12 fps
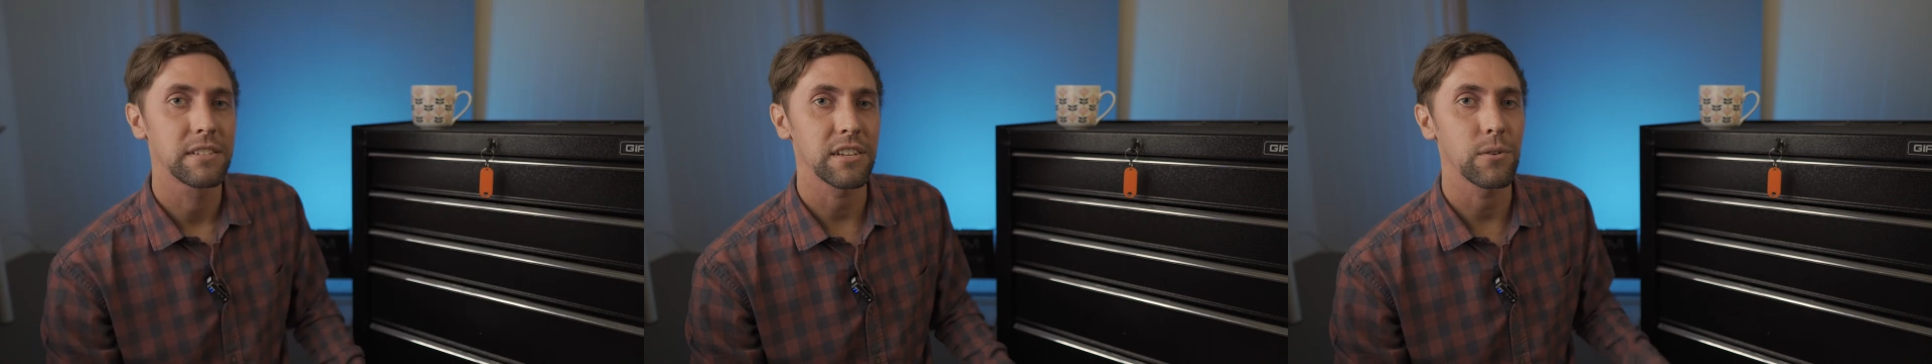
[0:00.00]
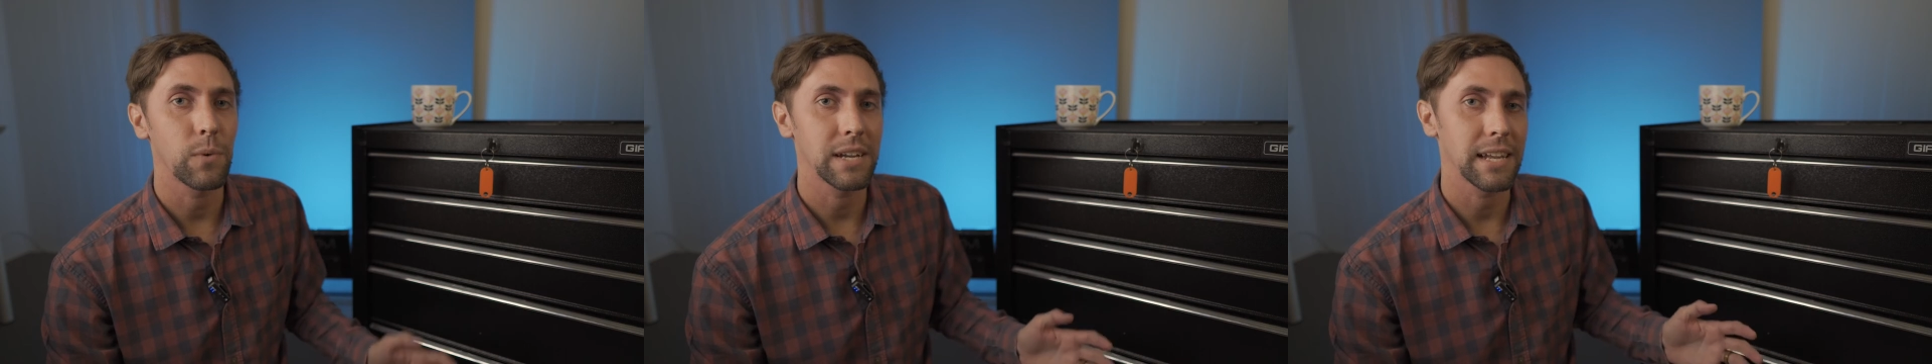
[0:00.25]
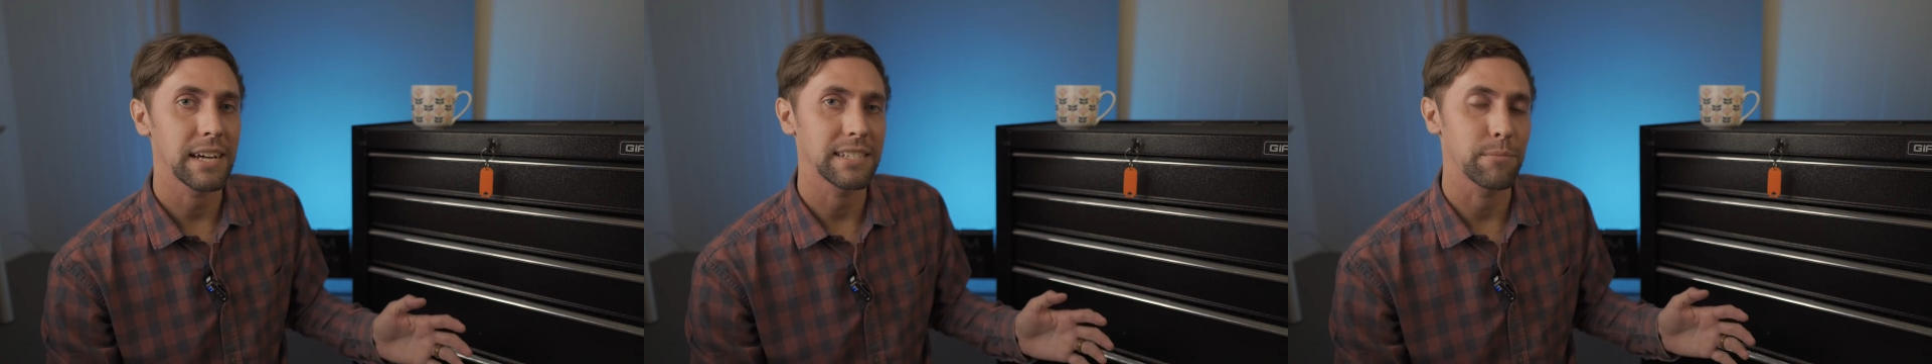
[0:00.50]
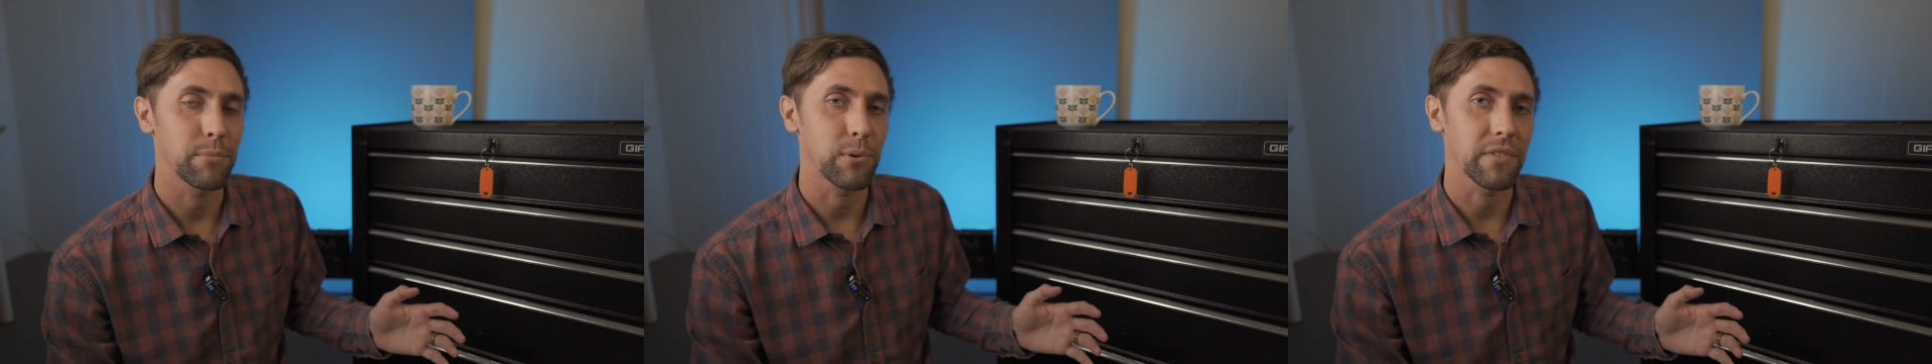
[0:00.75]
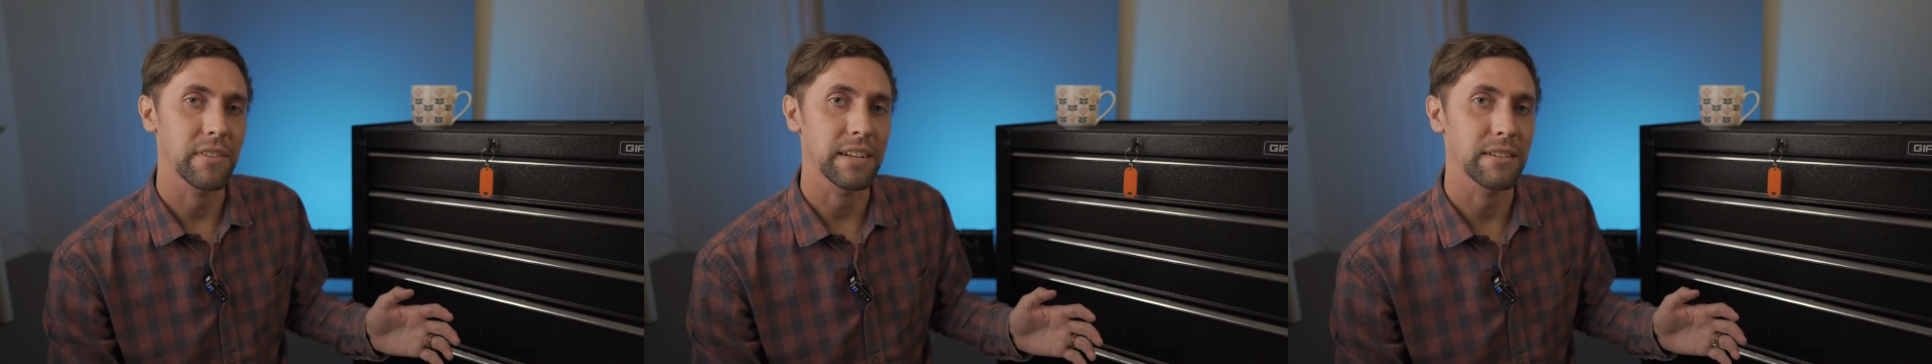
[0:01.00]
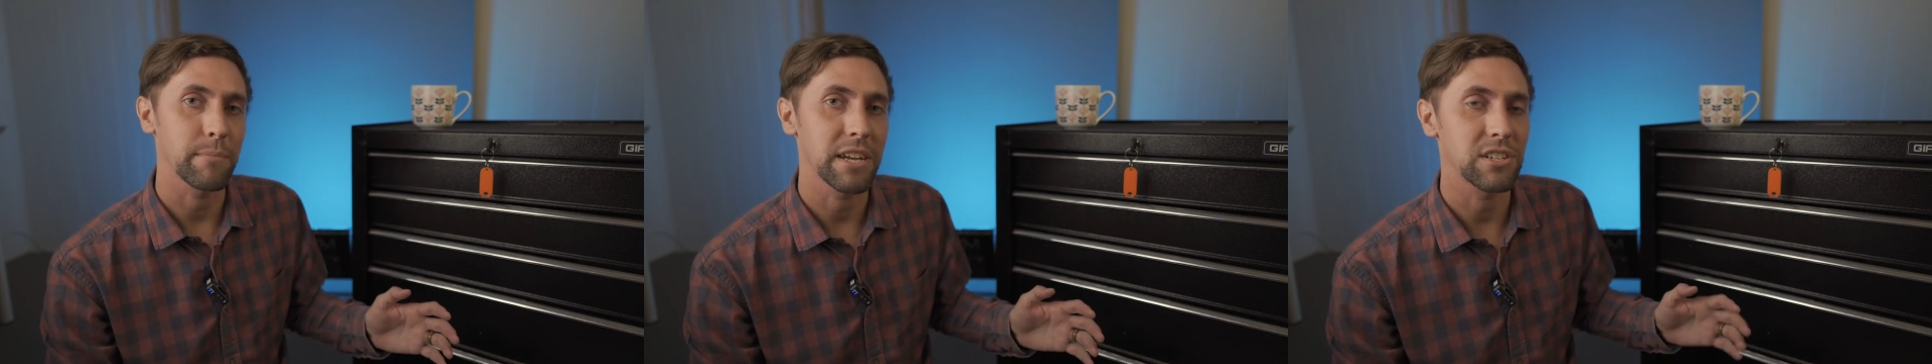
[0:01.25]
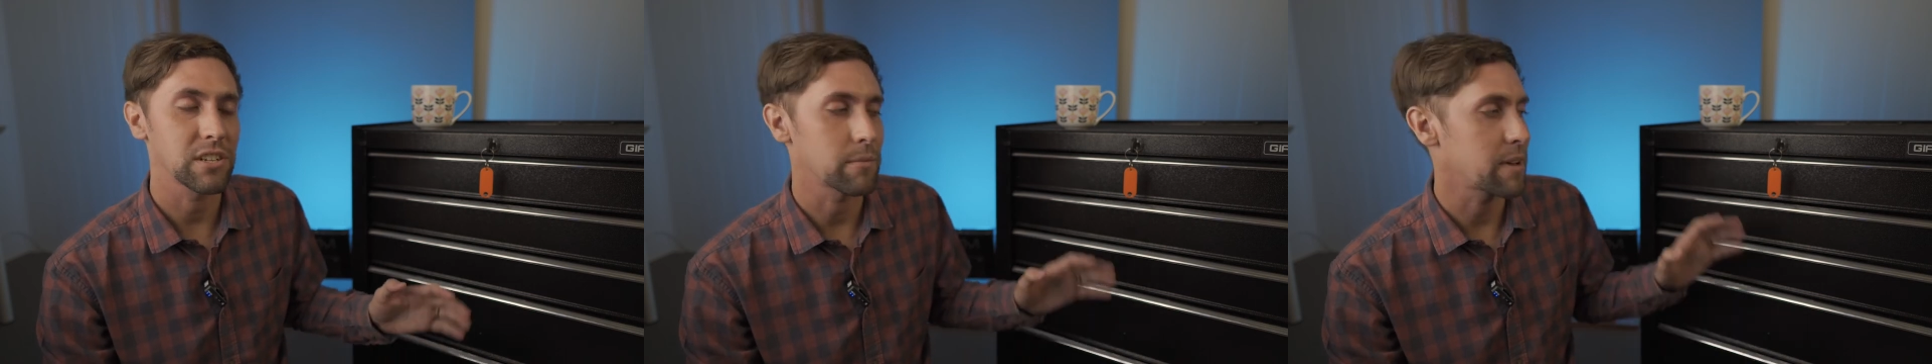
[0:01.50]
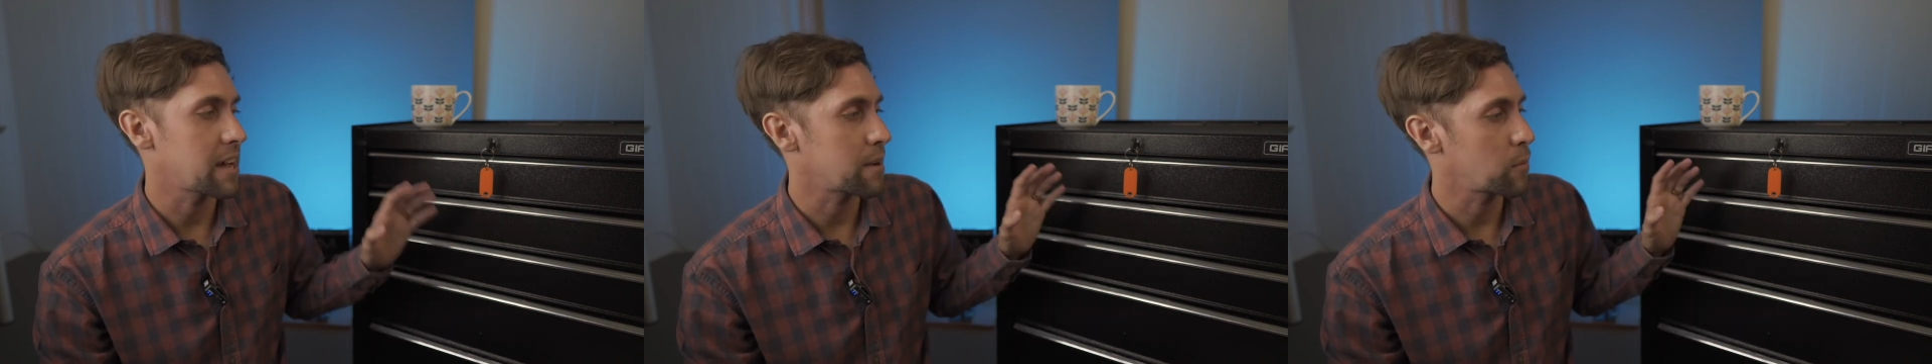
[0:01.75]
So one last important thing to mention
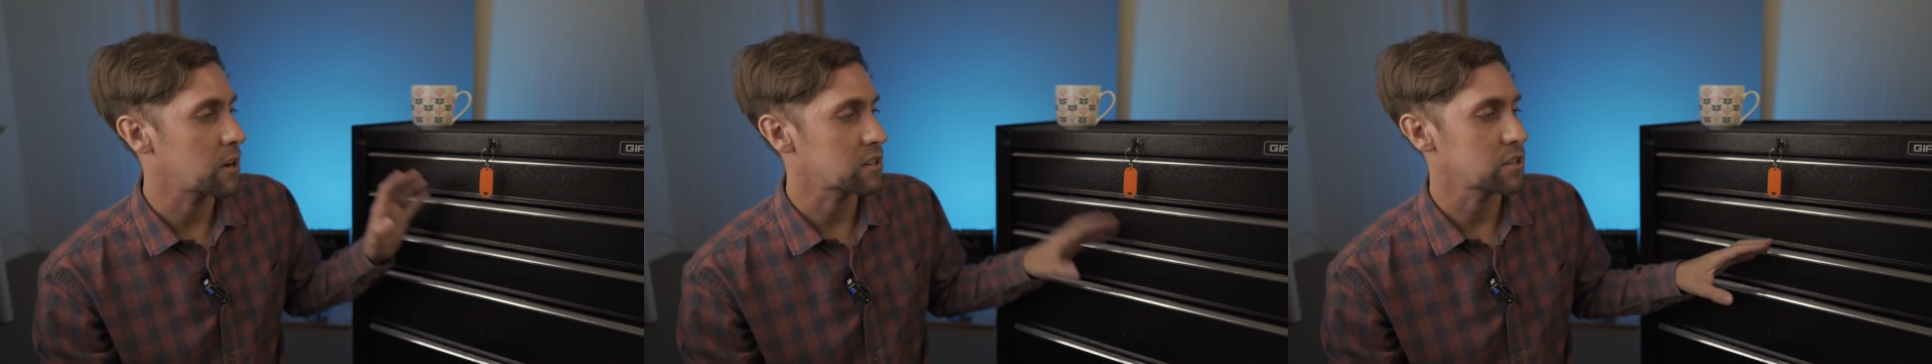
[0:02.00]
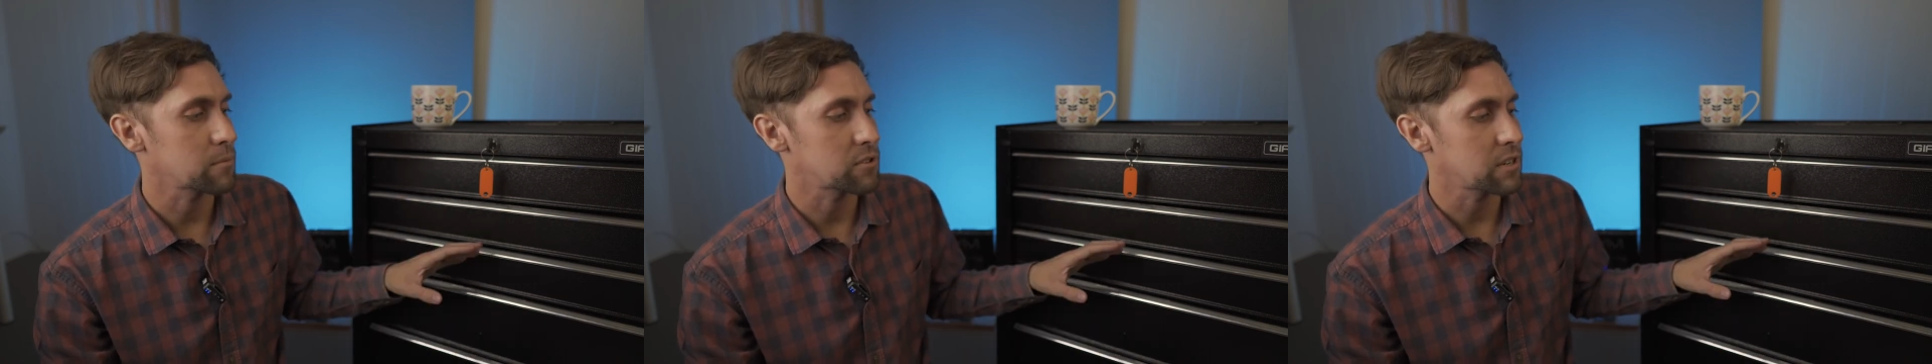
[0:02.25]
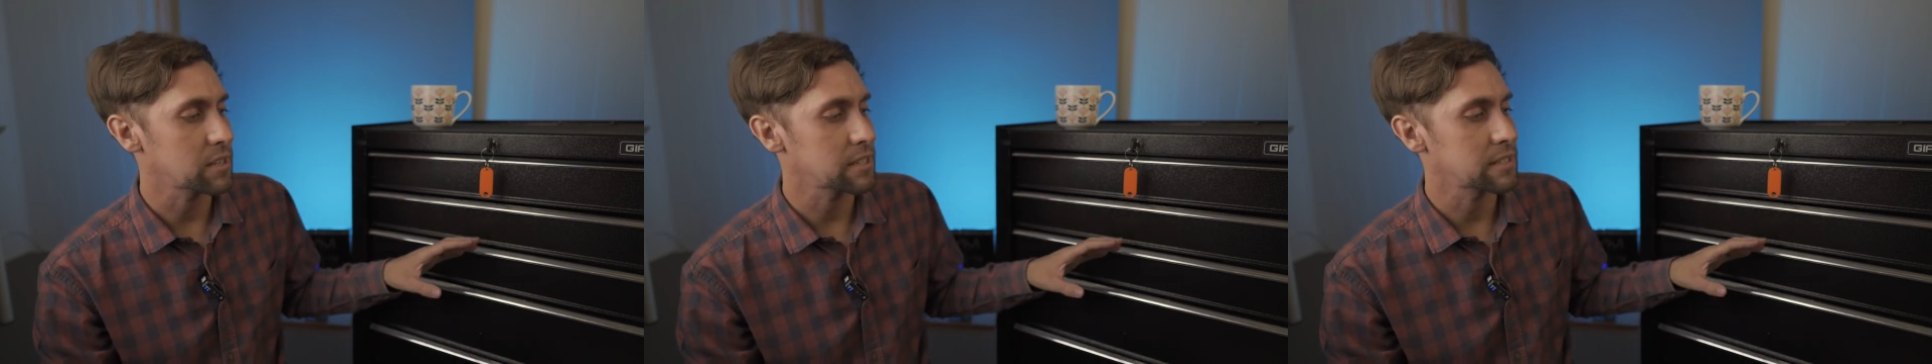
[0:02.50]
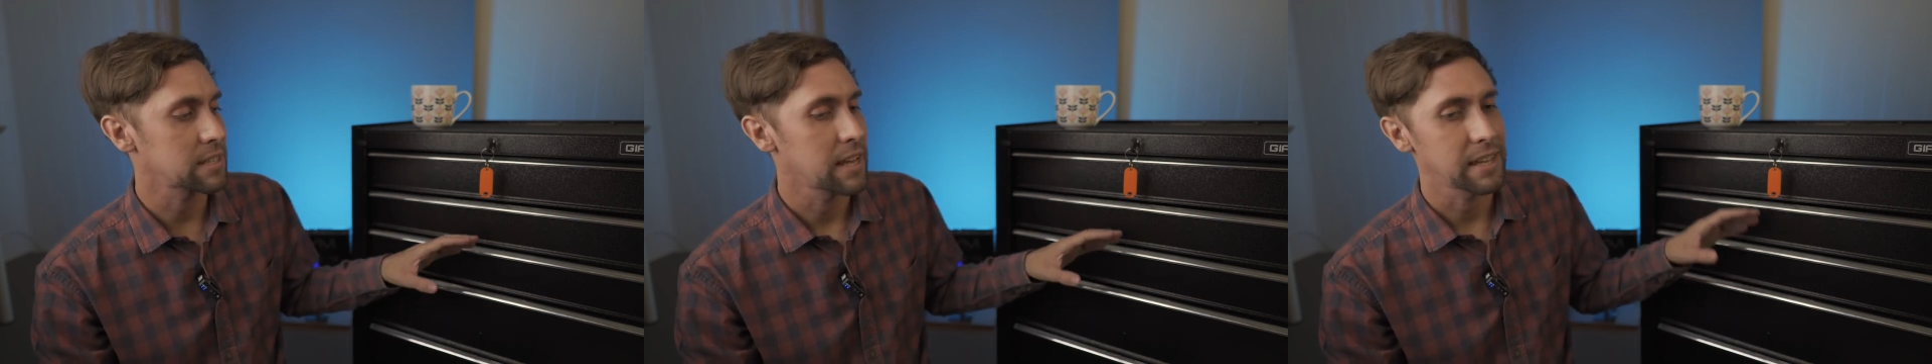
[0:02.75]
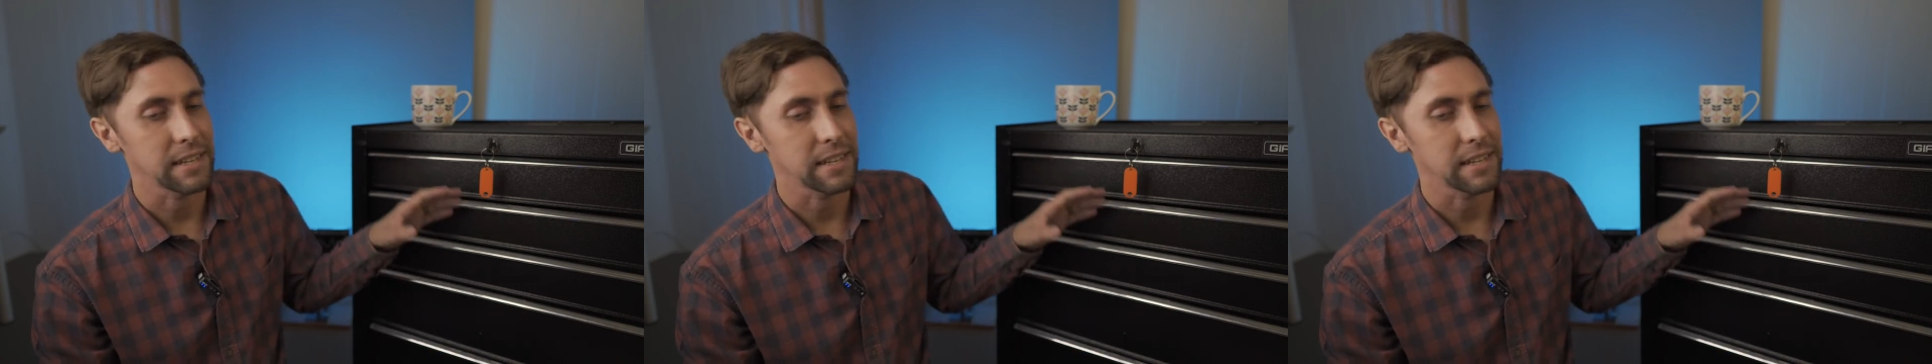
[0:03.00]
about workshop trolleys